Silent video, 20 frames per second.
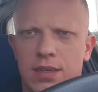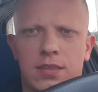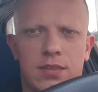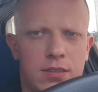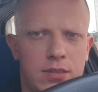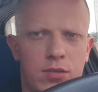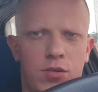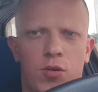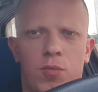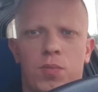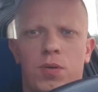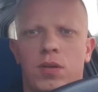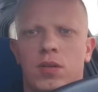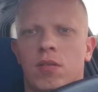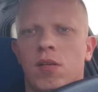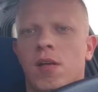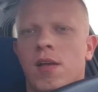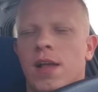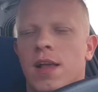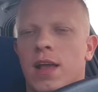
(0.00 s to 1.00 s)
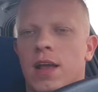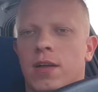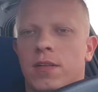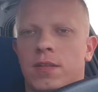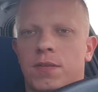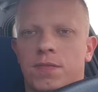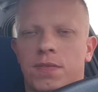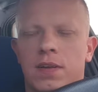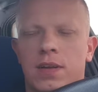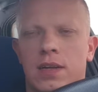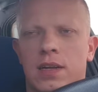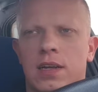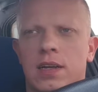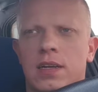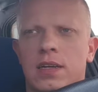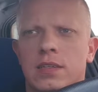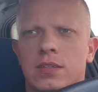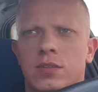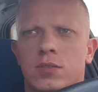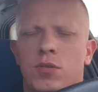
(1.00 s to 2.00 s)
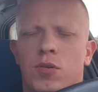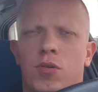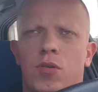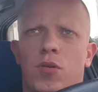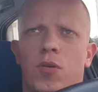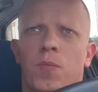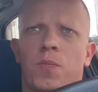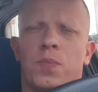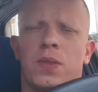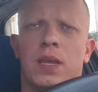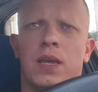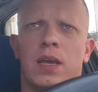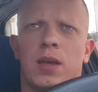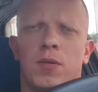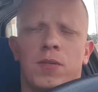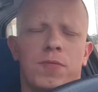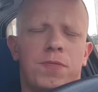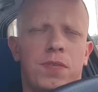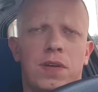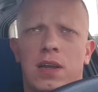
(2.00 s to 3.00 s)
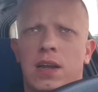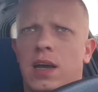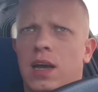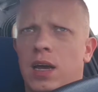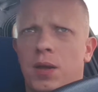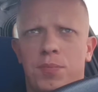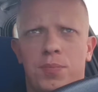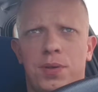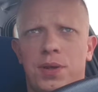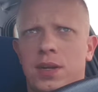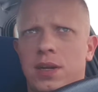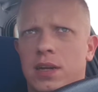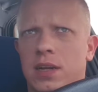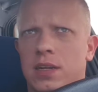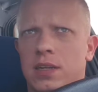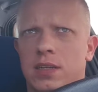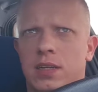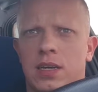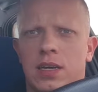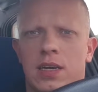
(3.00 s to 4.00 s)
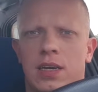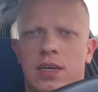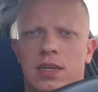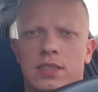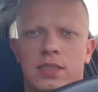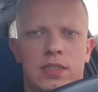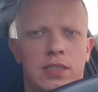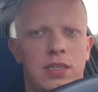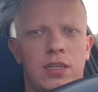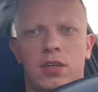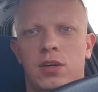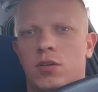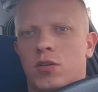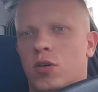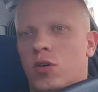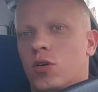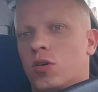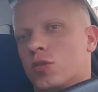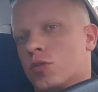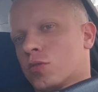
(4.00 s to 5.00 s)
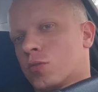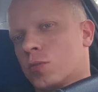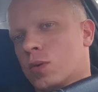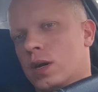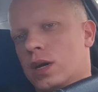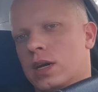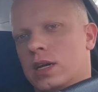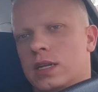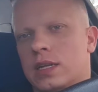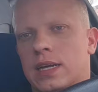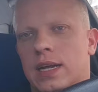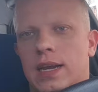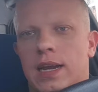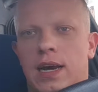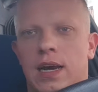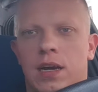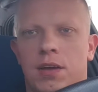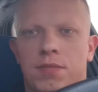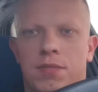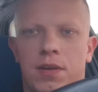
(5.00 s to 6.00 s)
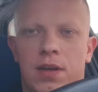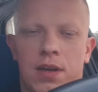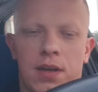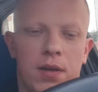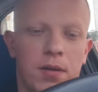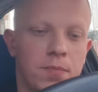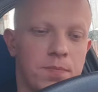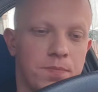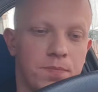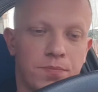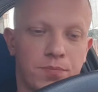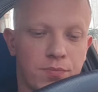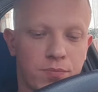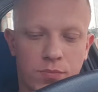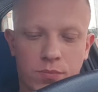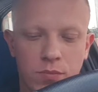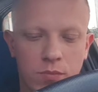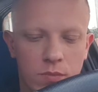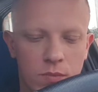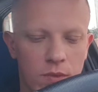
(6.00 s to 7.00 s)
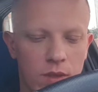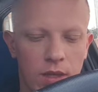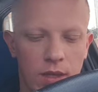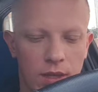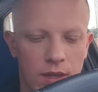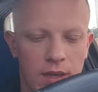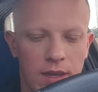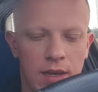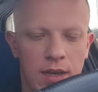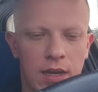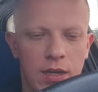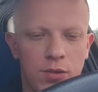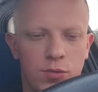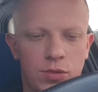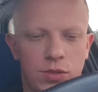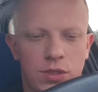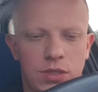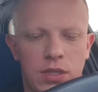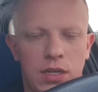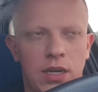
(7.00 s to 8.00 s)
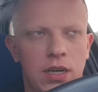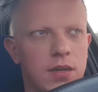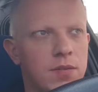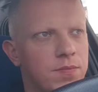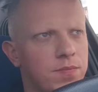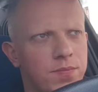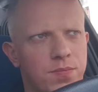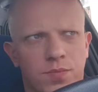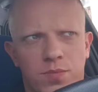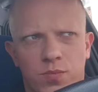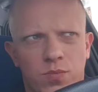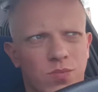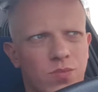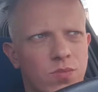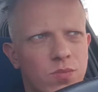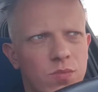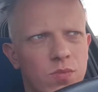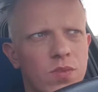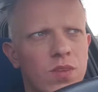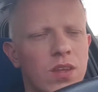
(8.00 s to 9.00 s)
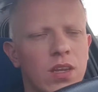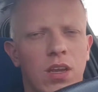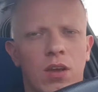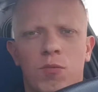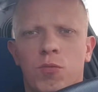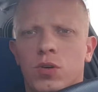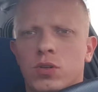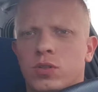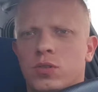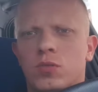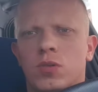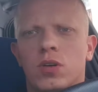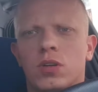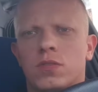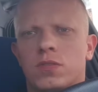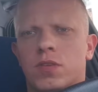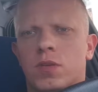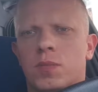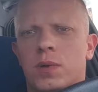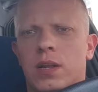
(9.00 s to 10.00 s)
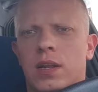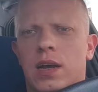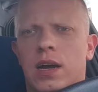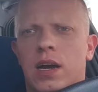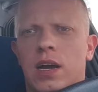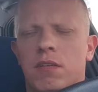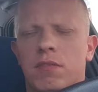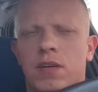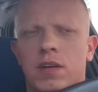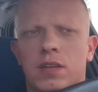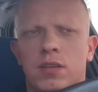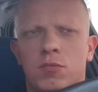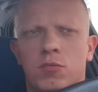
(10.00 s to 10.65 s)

It's stupid. The thing is to feel happy and see your own way in the life. Yeah, to see what you want from a life